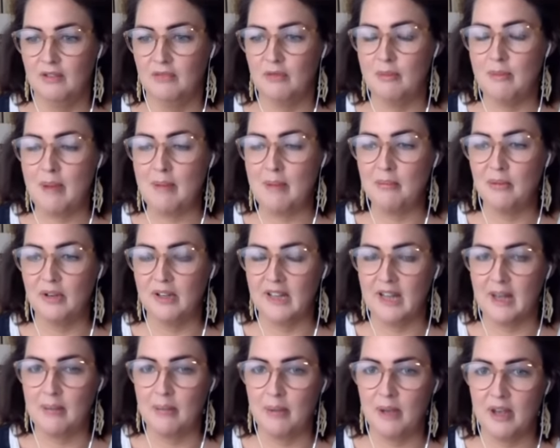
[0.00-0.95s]

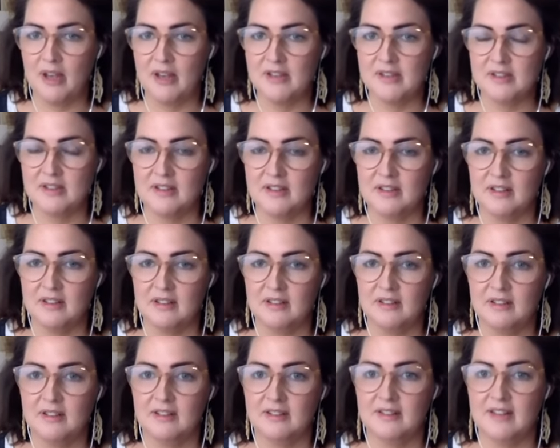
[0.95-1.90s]
remembering that person,
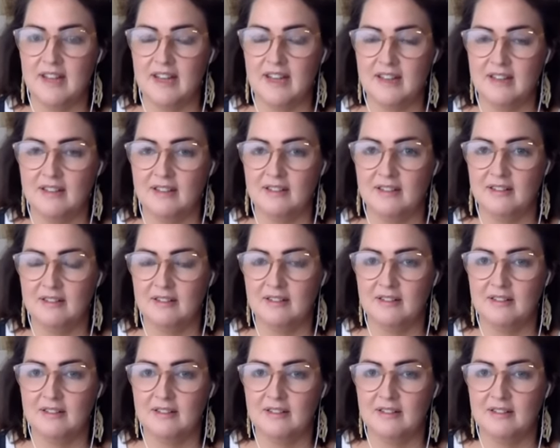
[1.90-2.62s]
then